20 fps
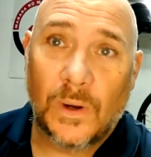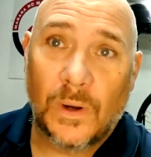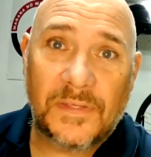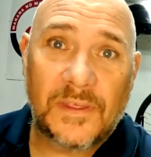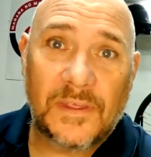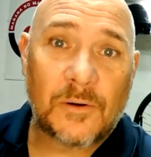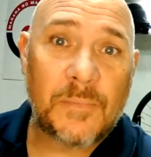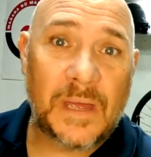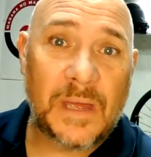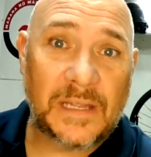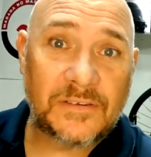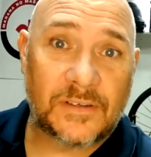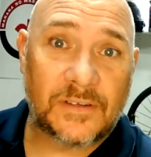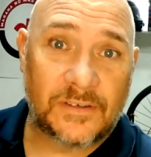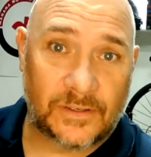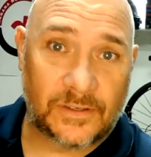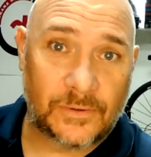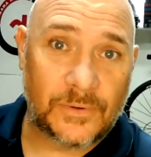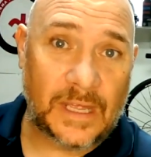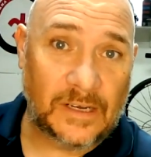they're meant to
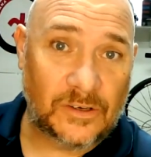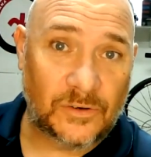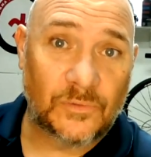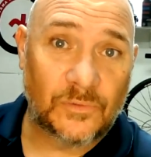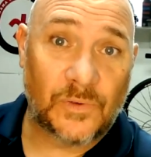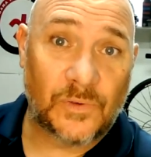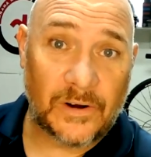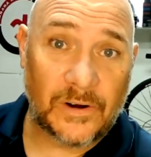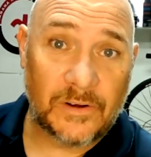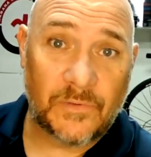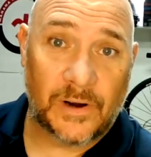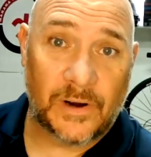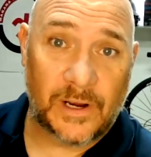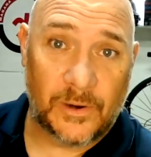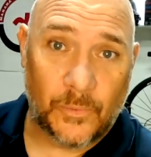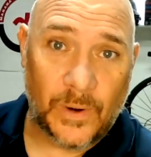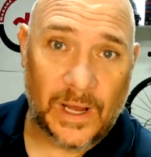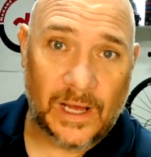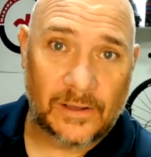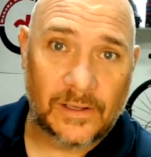do, they do very, very
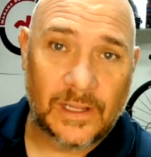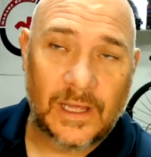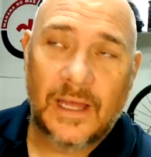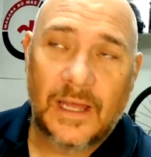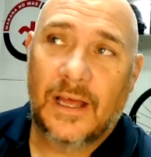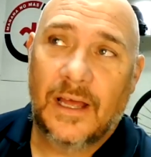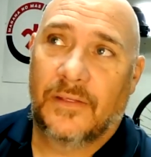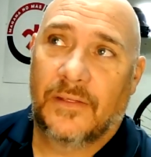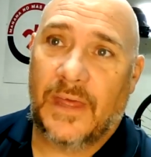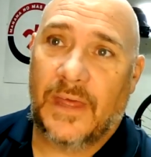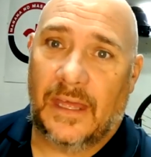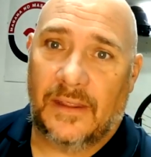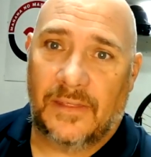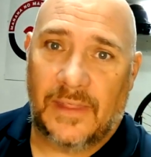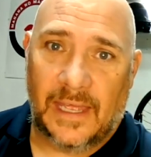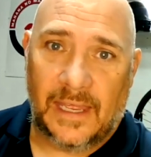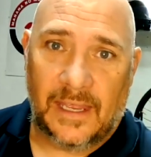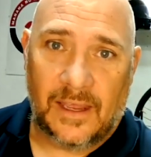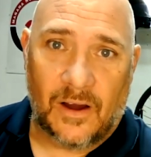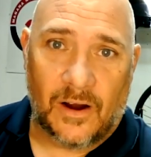well.
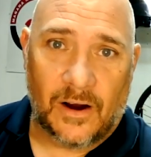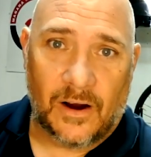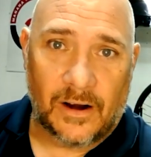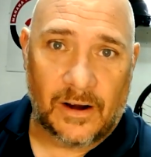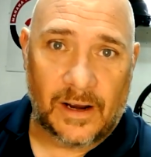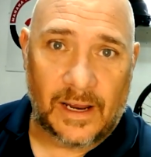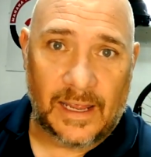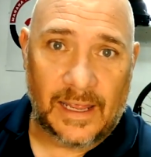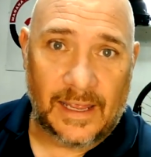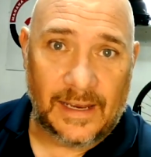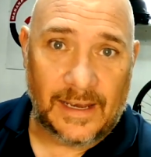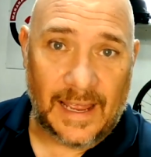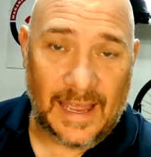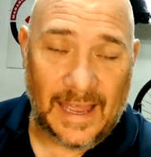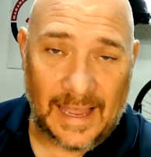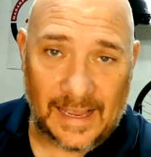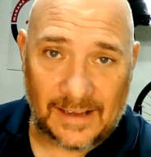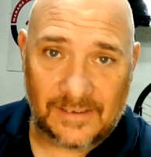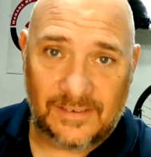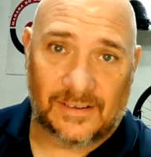They are an
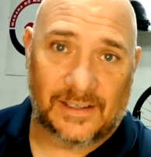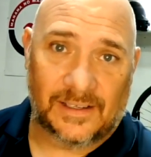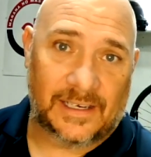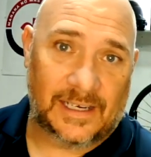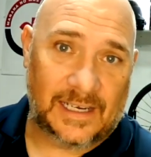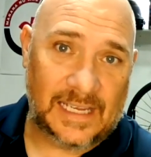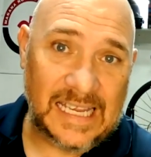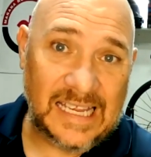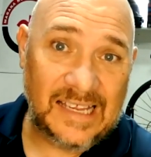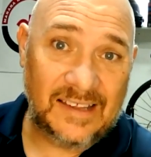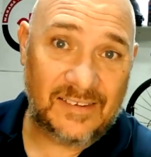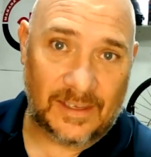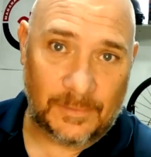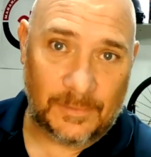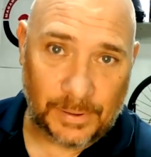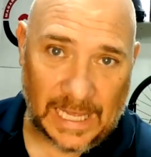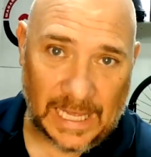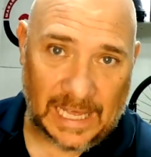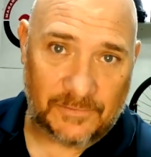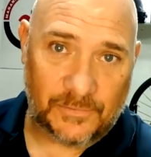excellent, easy
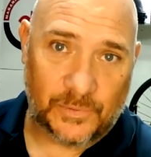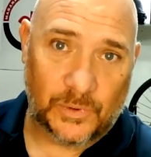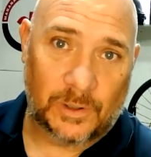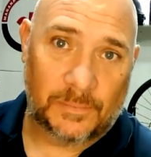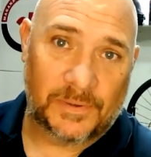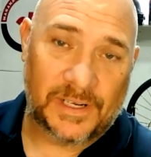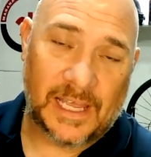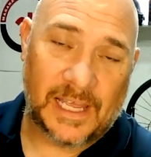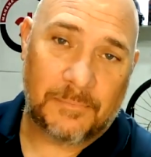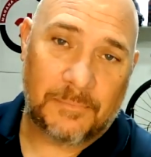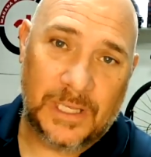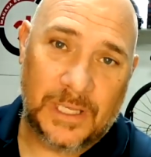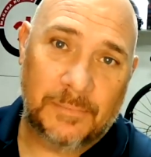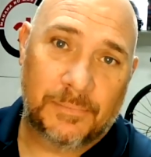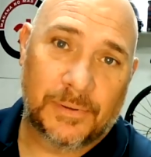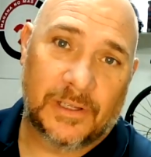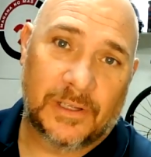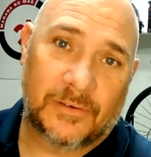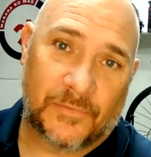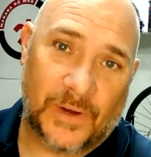platform to get
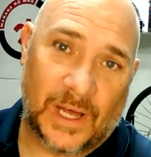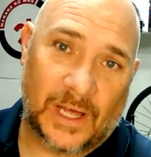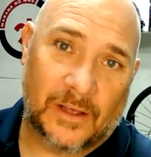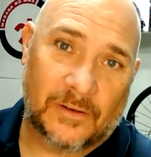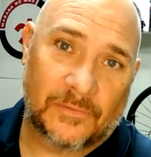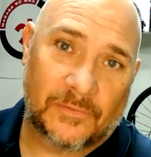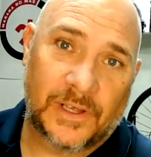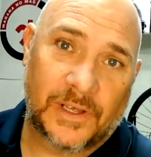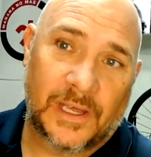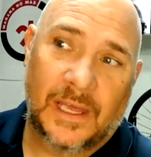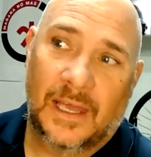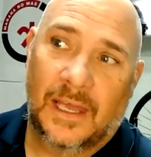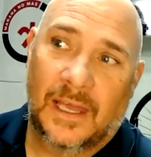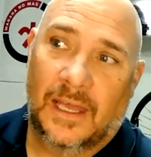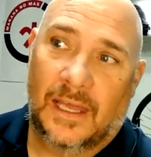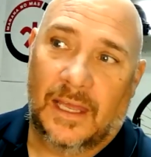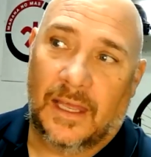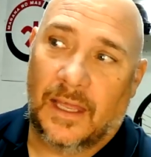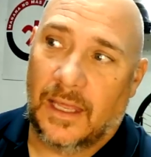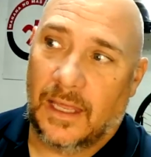people involved
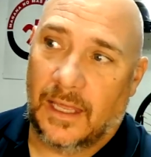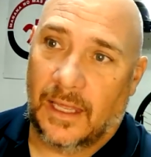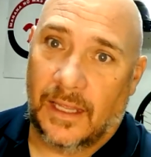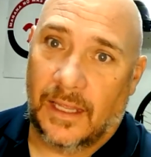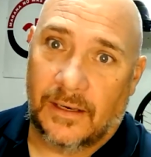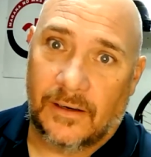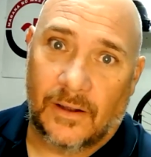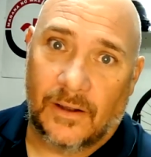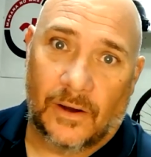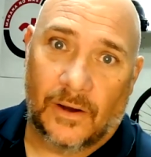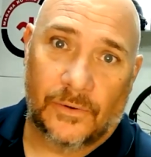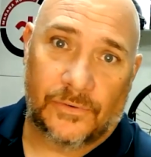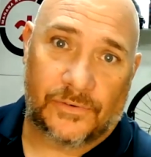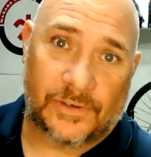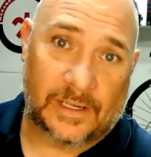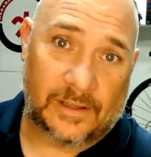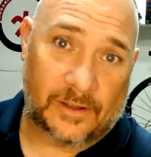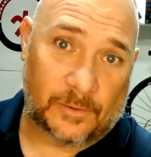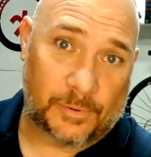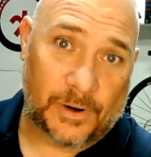in
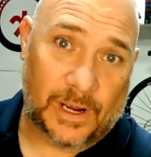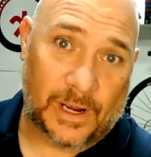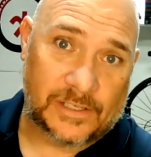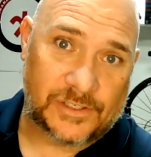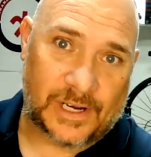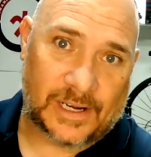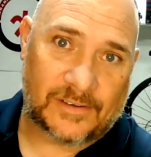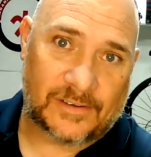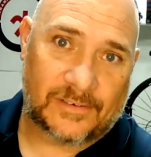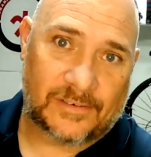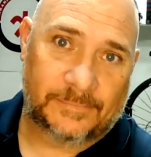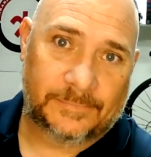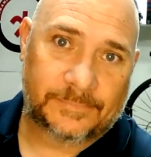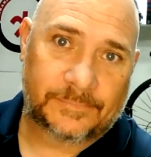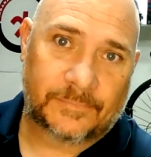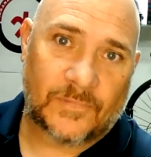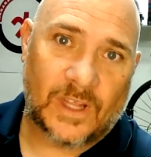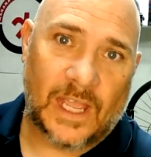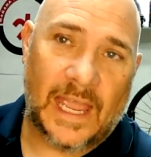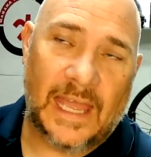hosting their projects.
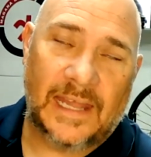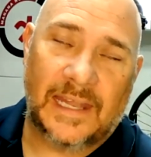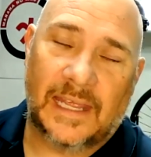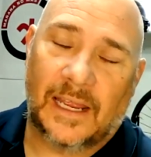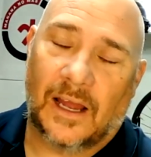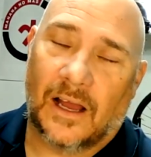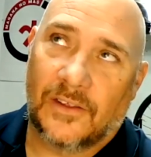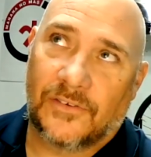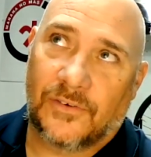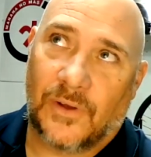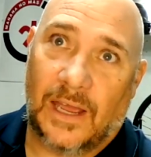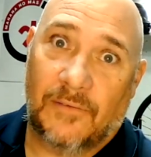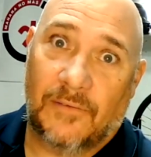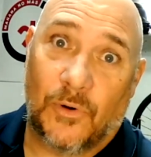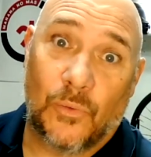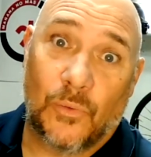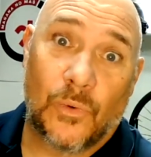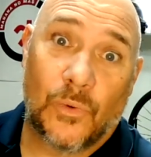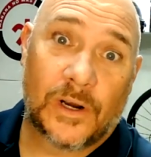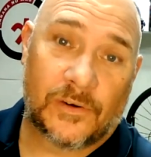And they also have a
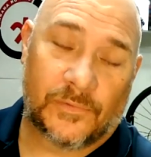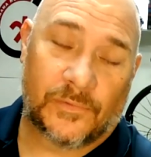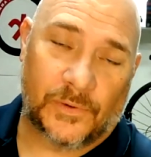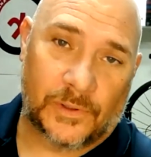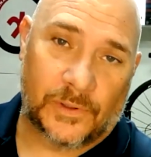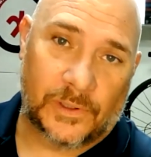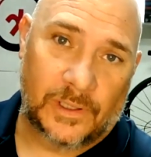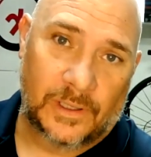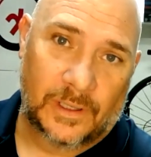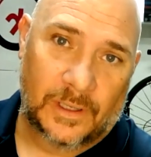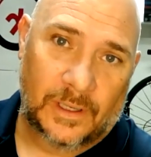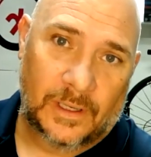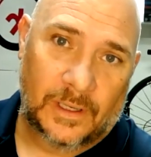wonderful